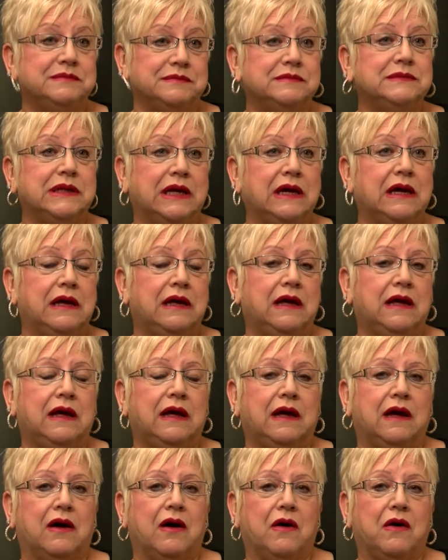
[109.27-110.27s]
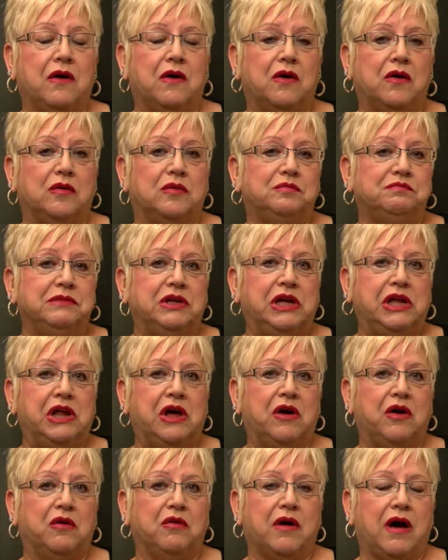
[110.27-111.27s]
Mm-hmm.
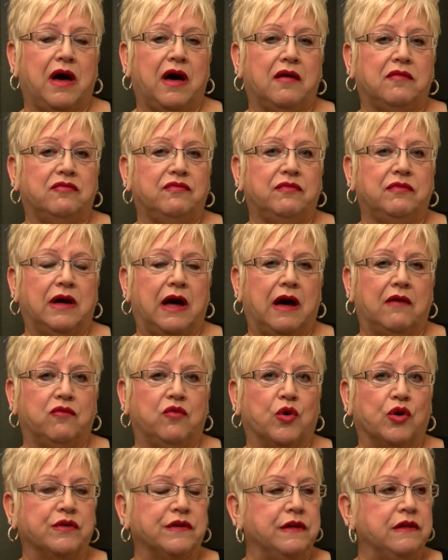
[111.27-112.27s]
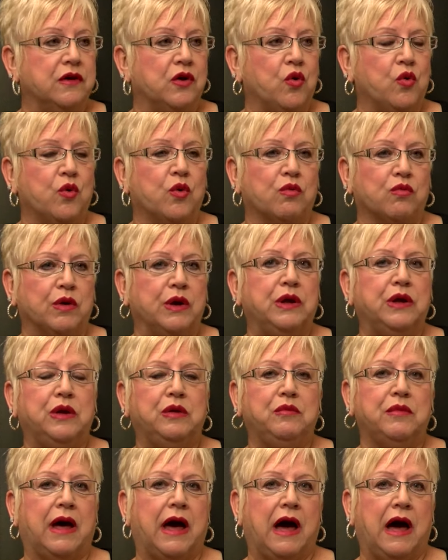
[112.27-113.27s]
I've worked in the courtroom.